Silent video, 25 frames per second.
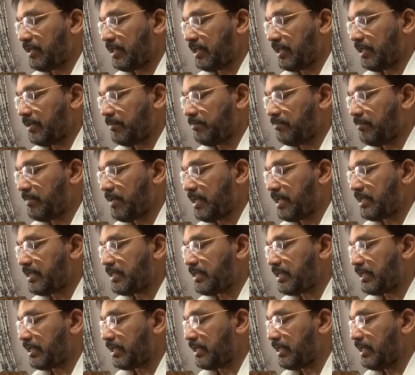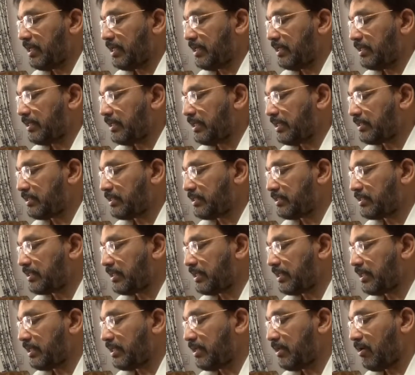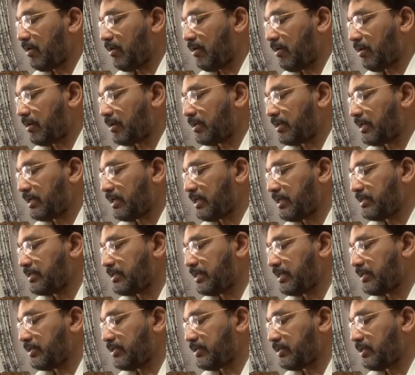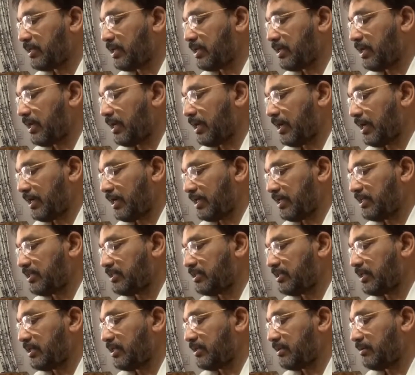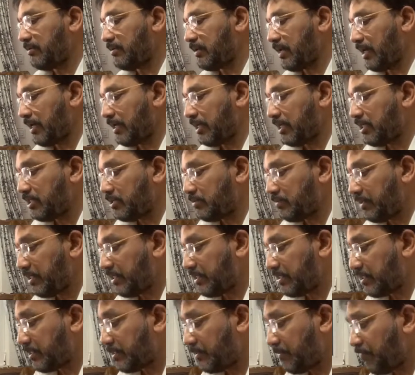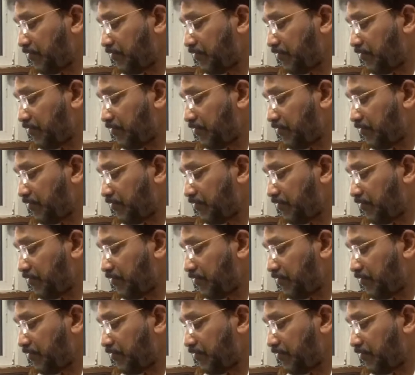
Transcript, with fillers: in making necessary organizational arrange arrangements.